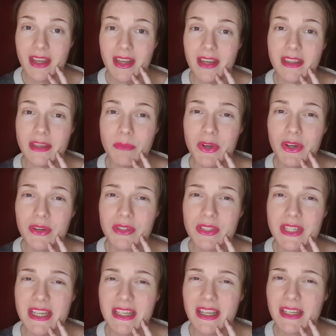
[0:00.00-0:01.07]
In the book,
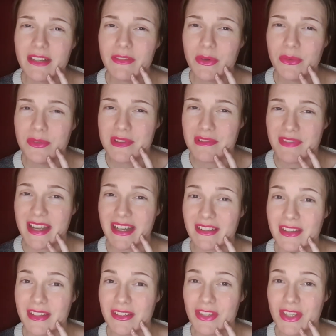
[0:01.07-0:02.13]
Christine kind of owns the
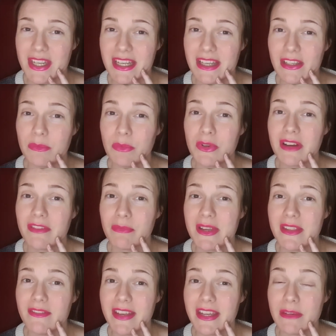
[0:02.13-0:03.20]
fact that she is put off
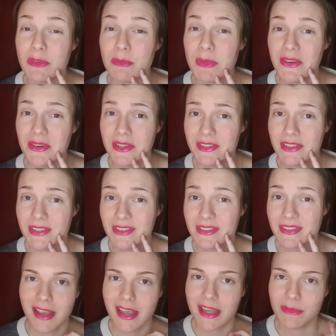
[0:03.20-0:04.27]
by the Phantom's appearance.
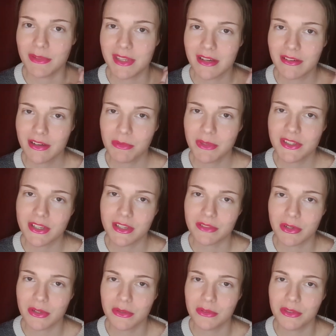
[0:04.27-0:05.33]
And when the incredibly
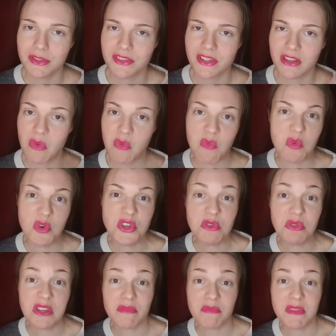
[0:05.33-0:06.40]
jealous Raoul is all, "Would
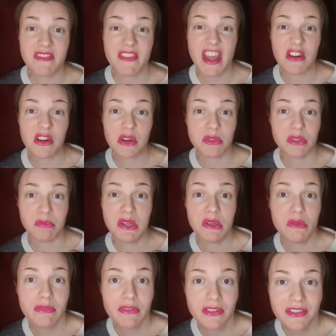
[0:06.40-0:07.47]
you love me if Eric was
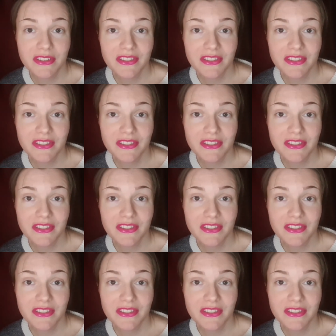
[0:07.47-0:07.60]
beautiful?"